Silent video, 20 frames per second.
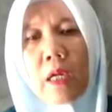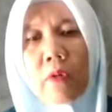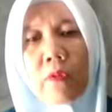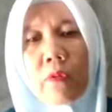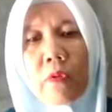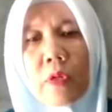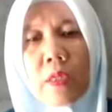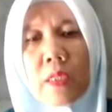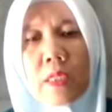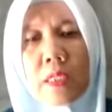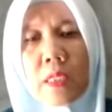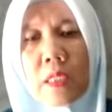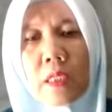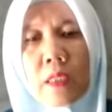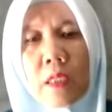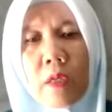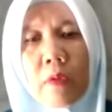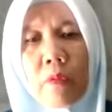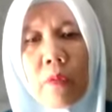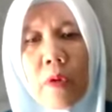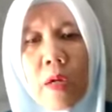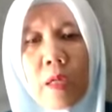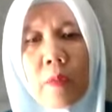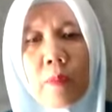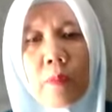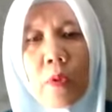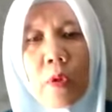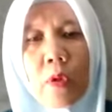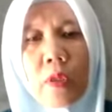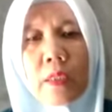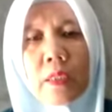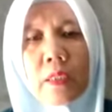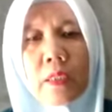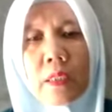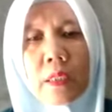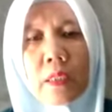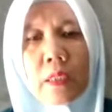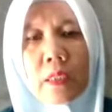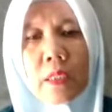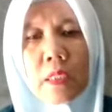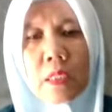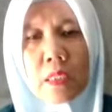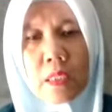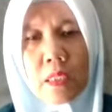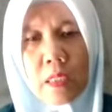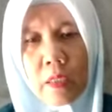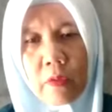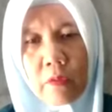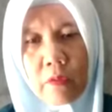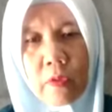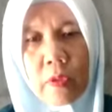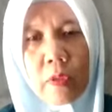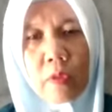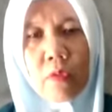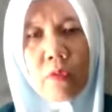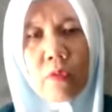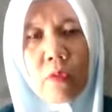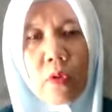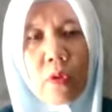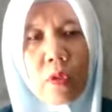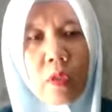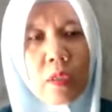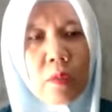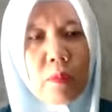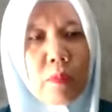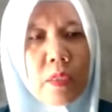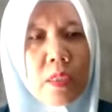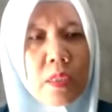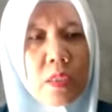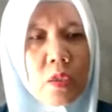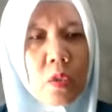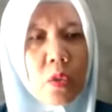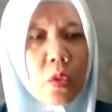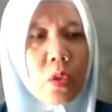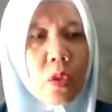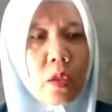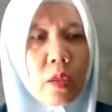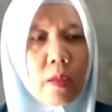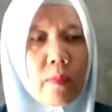found 65.37 for the mean score.